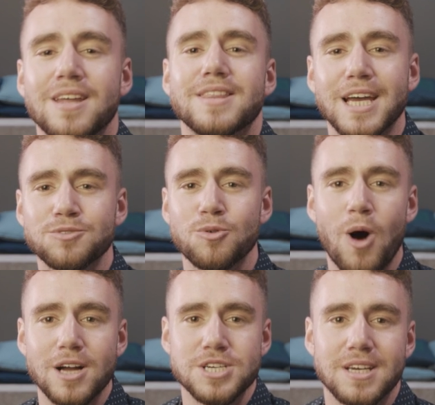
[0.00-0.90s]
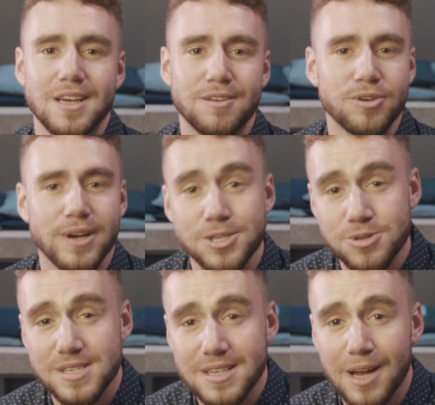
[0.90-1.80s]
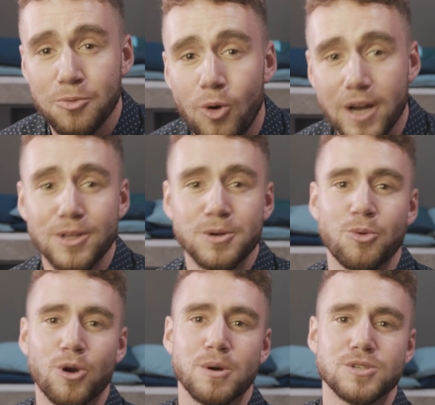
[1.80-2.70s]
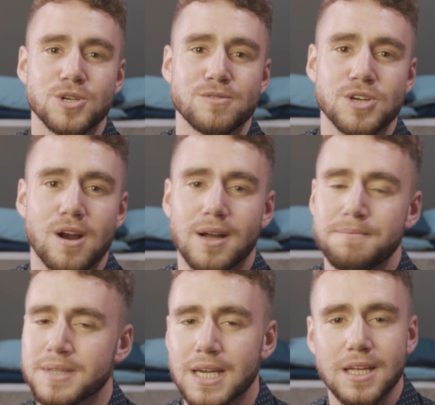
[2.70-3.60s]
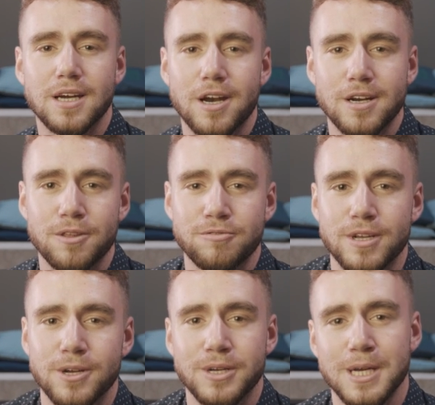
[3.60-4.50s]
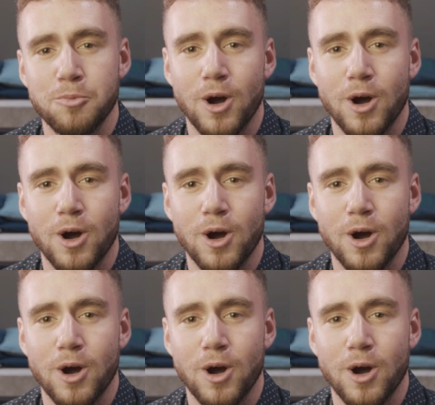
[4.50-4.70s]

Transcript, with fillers: Thanks for watching. If you're interested and want to learn more about Surfshark, click on another video to keep